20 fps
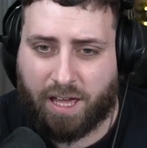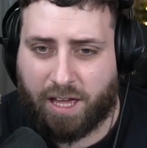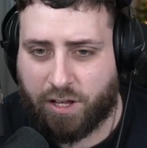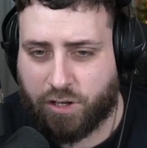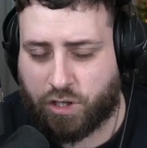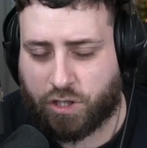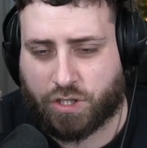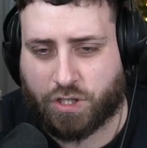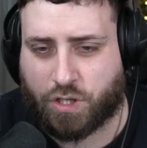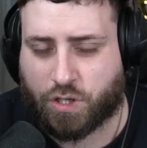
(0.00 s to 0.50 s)

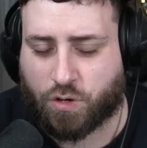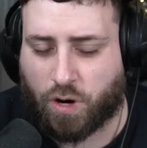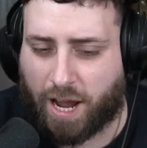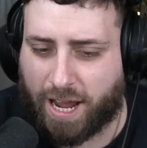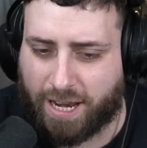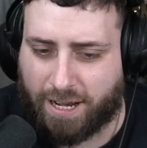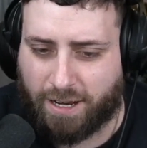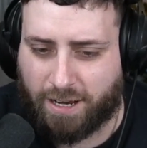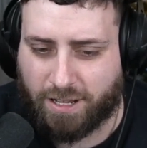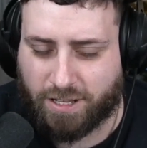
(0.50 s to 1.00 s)
Just to try
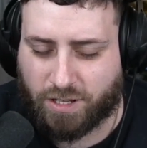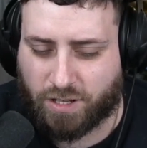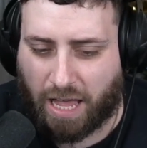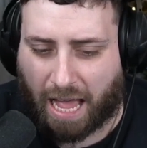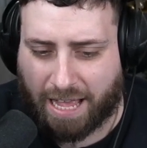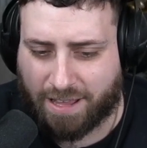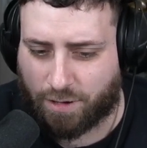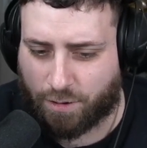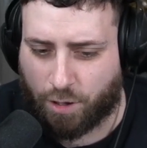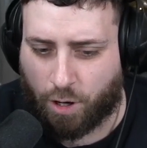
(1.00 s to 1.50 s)
and,
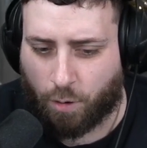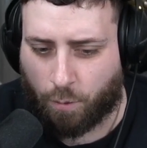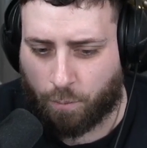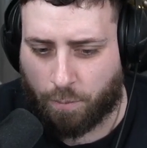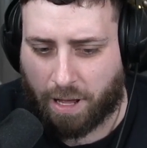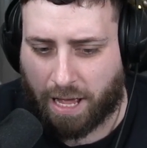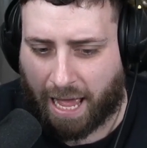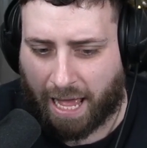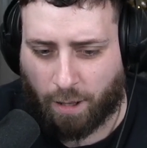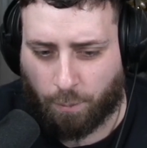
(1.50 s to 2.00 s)
I don't know,
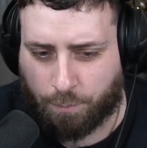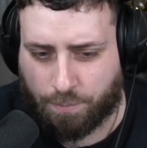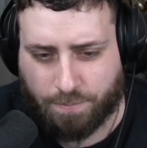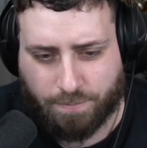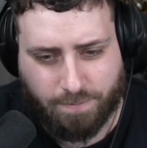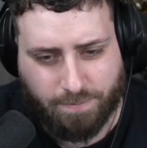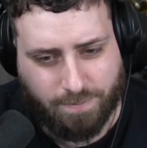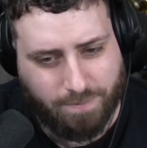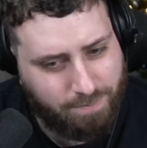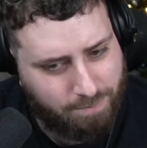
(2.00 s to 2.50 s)
help
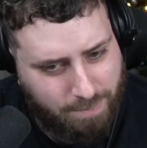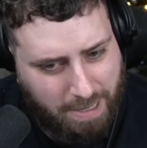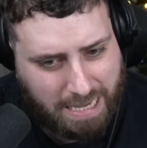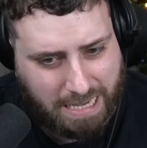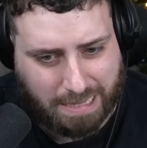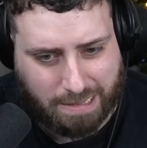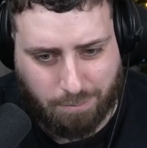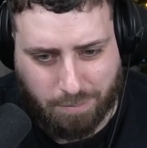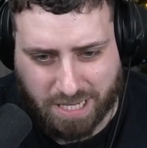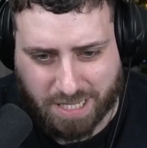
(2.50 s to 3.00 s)

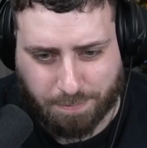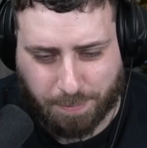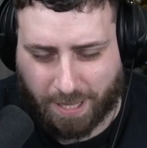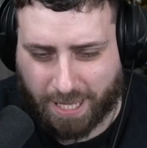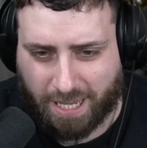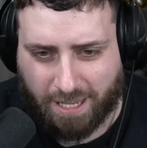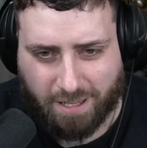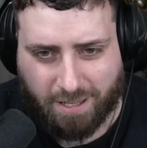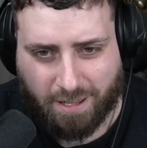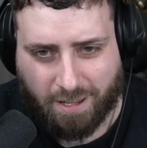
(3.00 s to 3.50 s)
make the misplay.